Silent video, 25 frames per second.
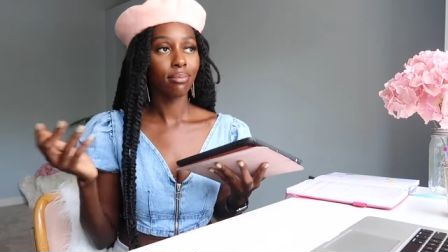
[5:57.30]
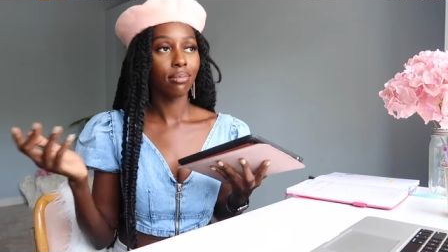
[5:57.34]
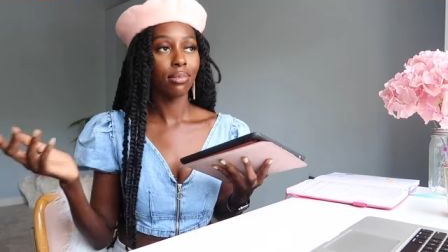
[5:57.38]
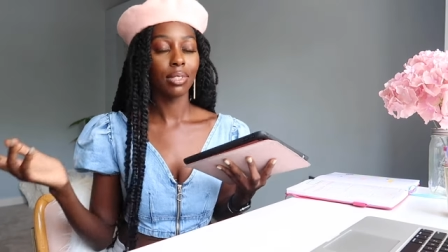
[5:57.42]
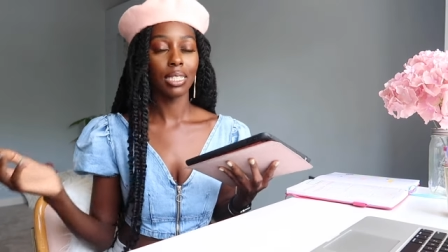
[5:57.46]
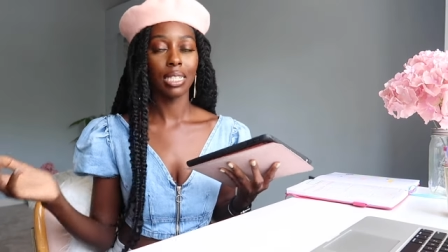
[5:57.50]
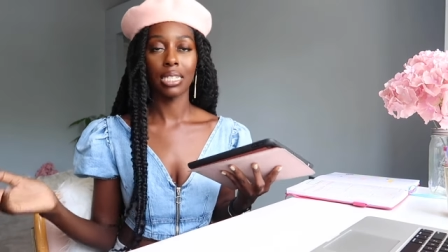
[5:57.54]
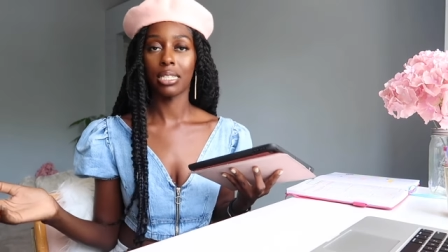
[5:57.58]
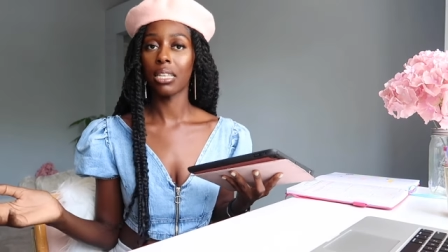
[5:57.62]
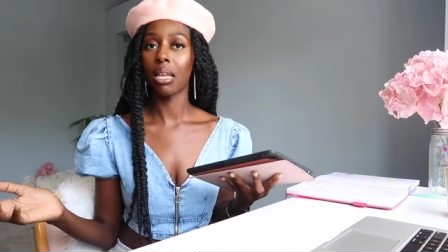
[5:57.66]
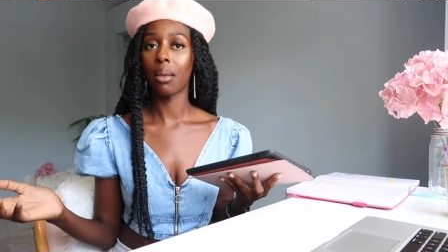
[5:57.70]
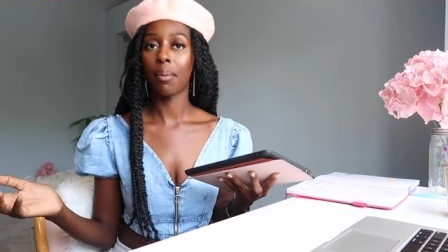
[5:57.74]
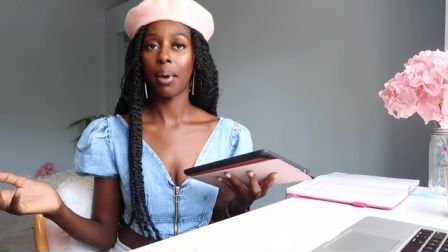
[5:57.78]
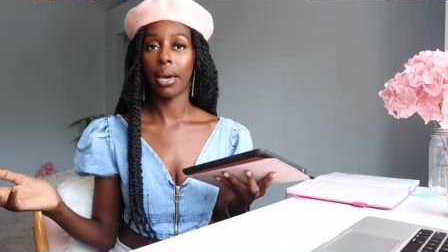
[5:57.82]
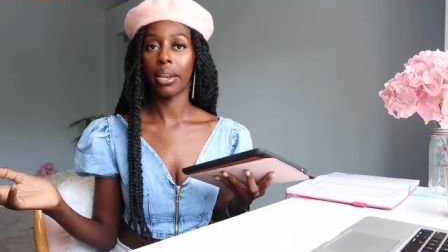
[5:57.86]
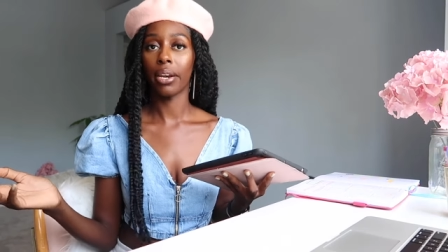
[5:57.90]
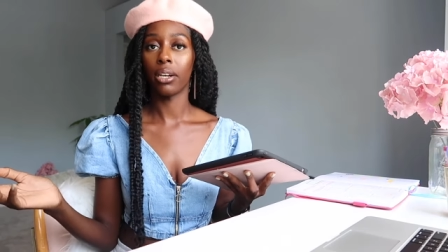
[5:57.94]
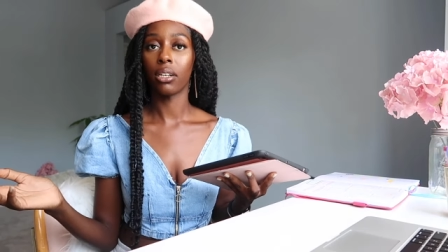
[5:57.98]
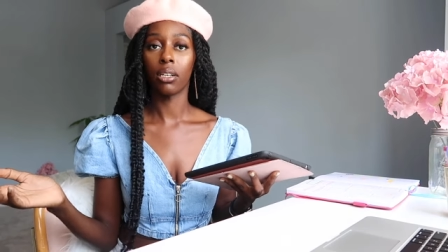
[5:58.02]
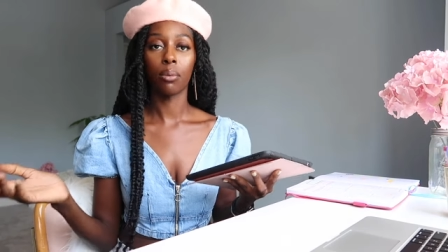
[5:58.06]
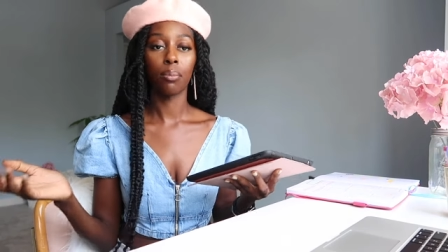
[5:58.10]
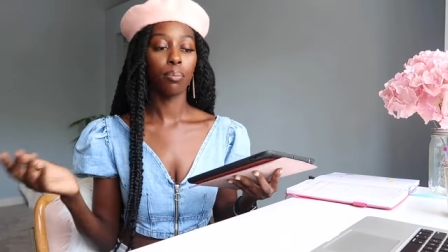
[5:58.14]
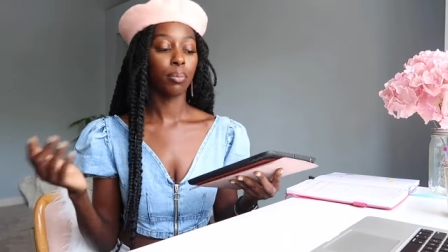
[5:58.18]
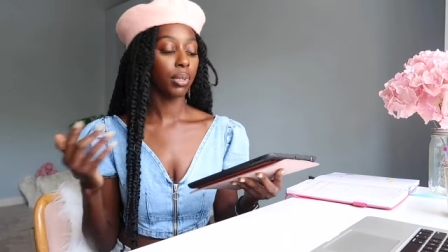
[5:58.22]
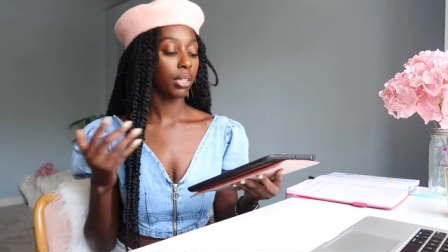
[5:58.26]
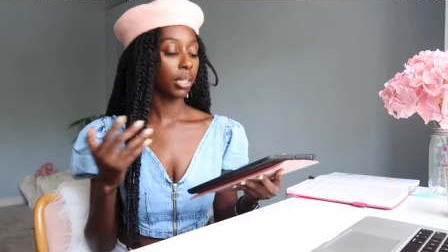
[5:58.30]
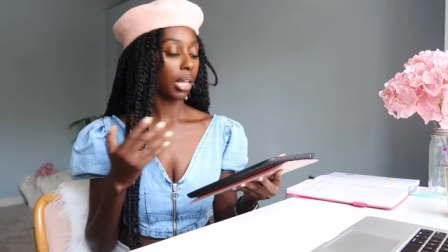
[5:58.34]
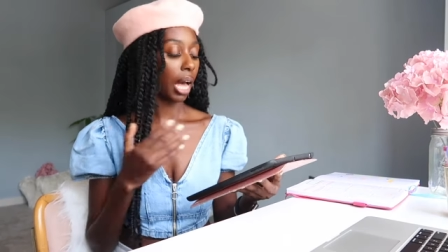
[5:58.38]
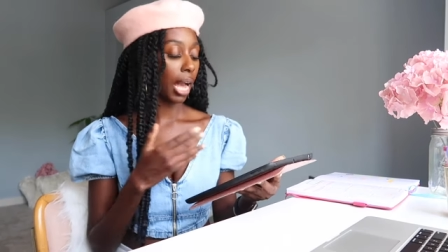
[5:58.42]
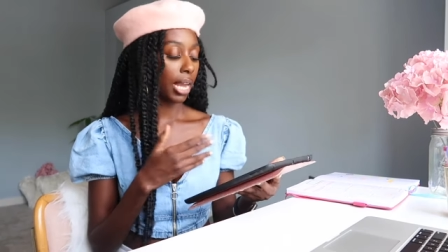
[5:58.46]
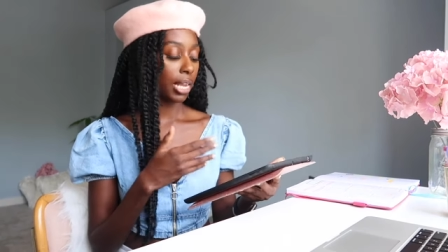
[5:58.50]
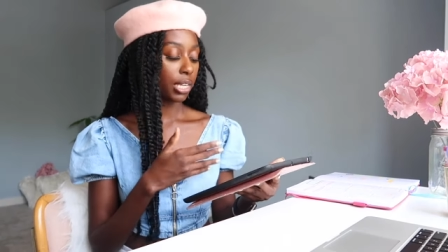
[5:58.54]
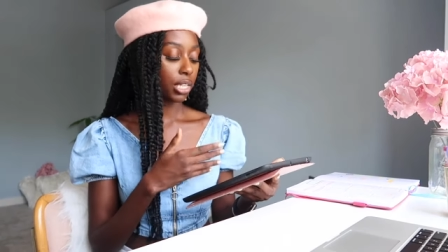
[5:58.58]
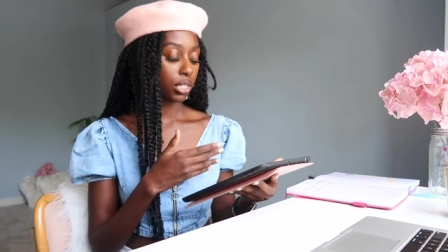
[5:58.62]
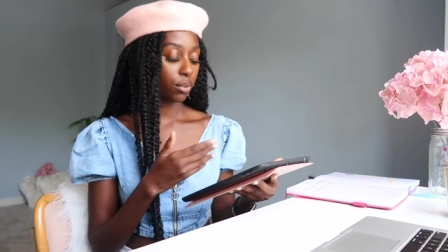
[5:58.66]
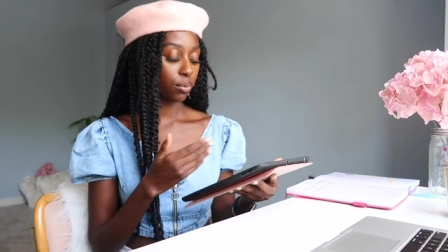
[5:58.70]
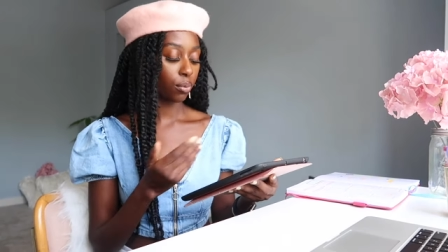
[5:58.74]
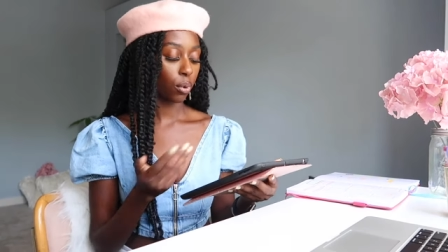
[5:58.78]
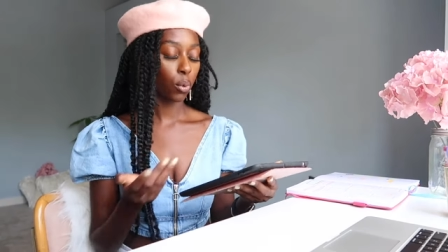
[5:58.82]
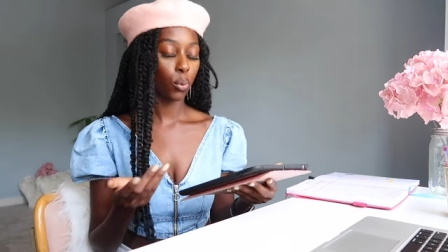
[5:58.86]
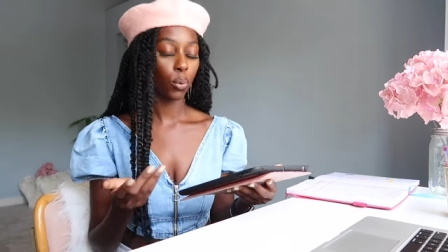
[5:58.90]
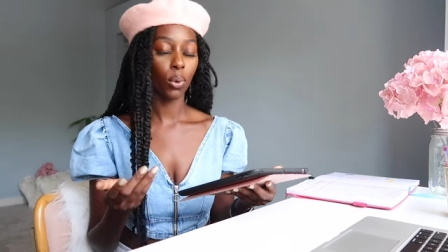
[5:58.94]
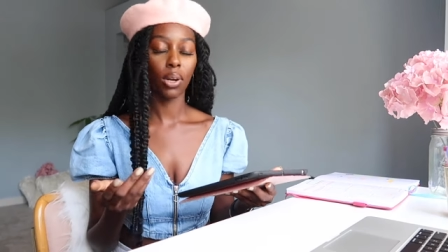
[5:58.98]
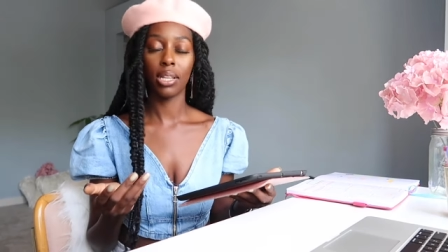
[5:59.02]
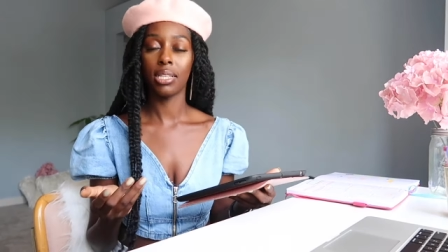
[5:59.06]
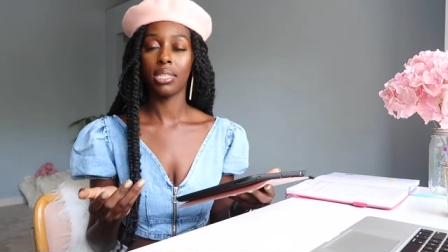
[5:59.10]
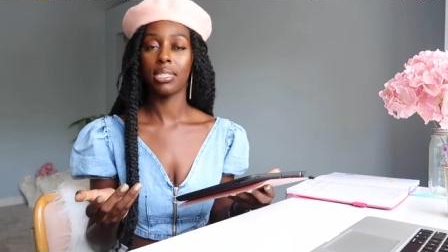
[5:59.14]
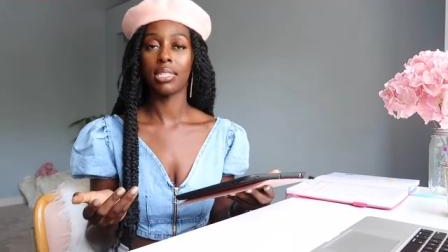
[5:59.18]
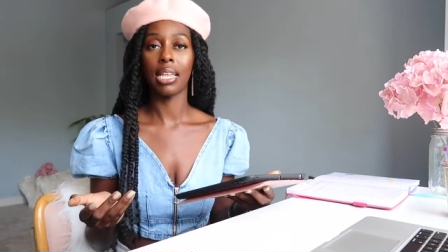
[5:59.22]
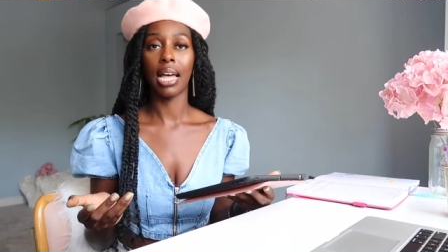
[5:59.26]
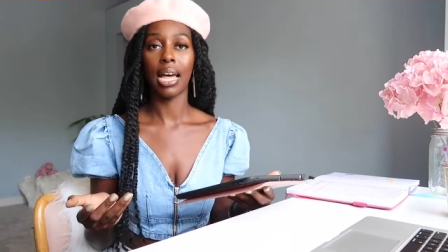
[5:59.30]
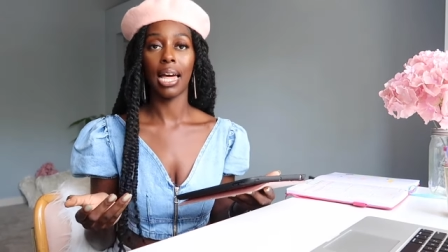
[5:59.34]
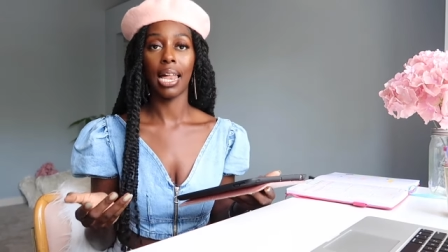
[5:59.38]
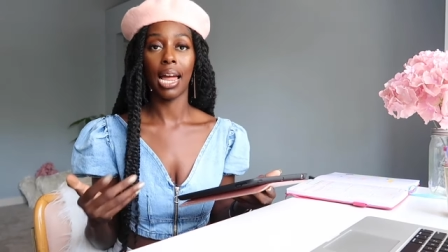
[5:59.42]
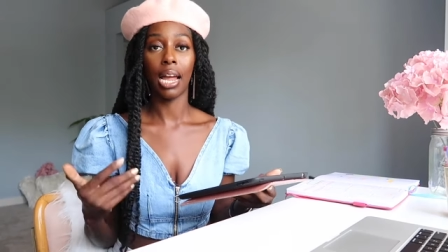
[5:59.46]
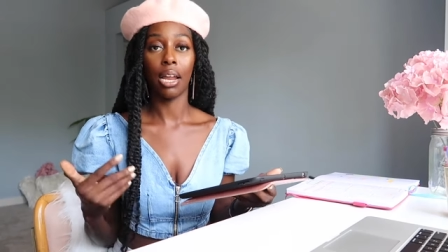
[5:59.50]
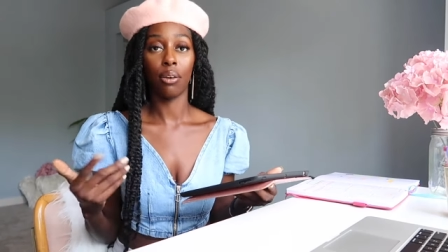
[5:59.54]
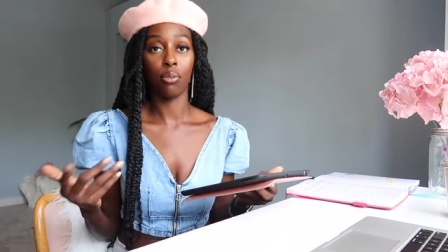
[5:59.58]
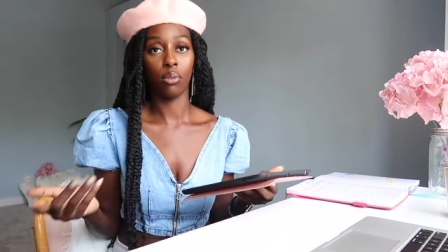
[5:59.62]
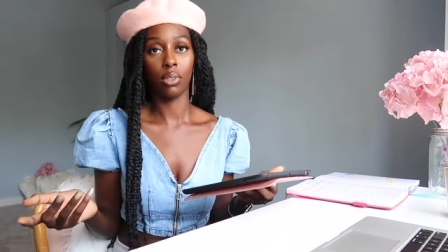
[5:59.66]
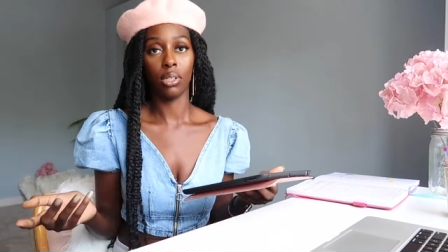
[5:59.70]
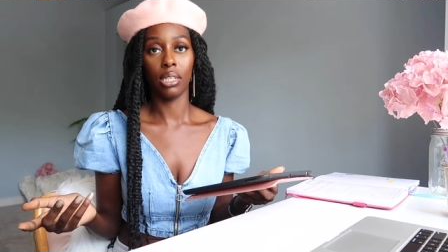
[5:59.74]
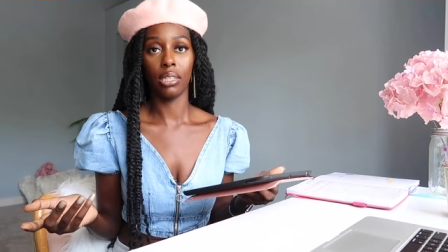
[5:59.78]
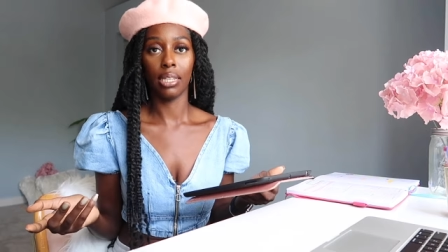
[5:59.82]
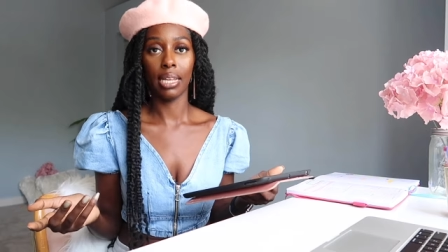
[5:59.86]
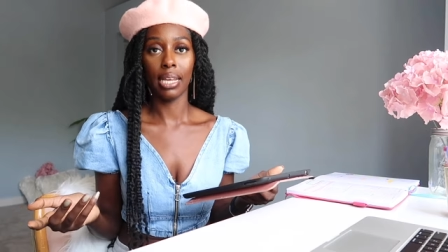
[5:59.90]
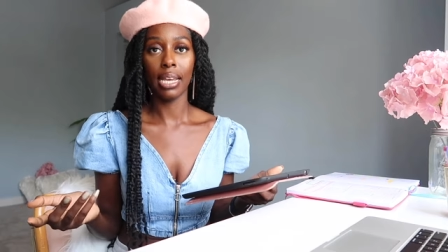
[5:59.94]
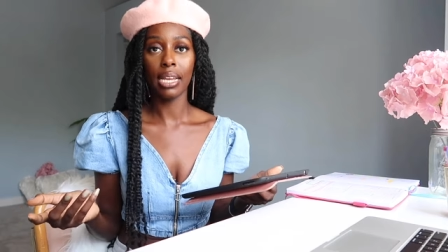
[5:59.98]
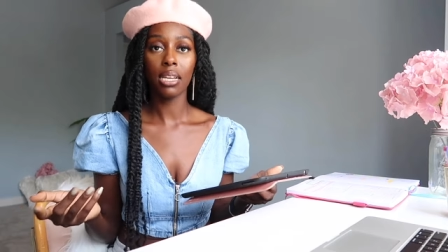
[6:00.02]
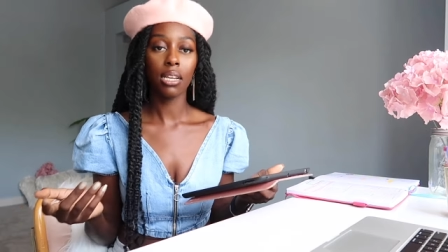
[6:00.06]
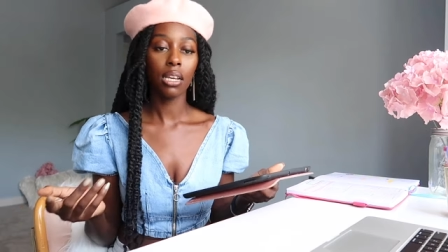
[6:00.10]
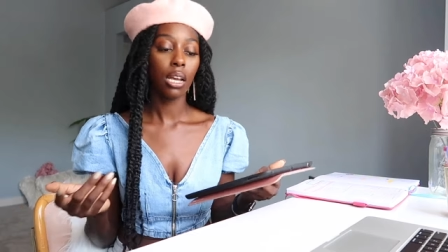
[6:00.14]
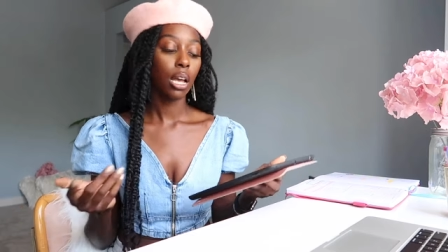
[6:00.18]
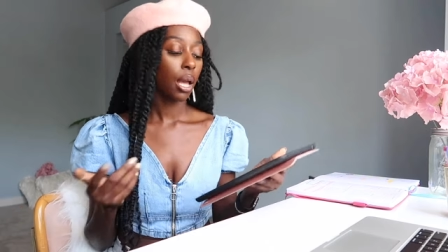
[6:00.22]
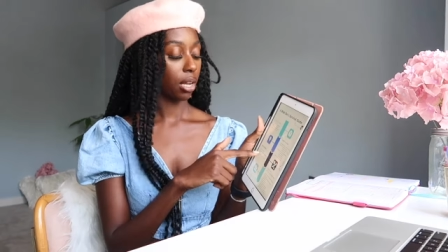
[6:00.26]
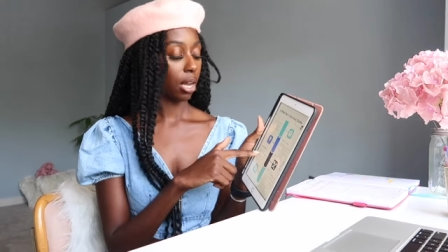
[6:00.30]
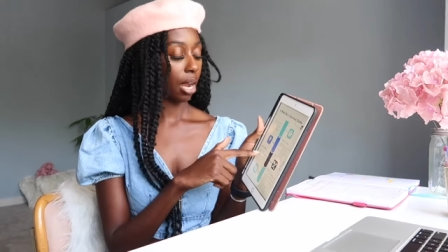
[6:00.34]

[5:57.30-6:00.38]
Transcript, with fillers: does not matter, but I just wrote ones that I really like.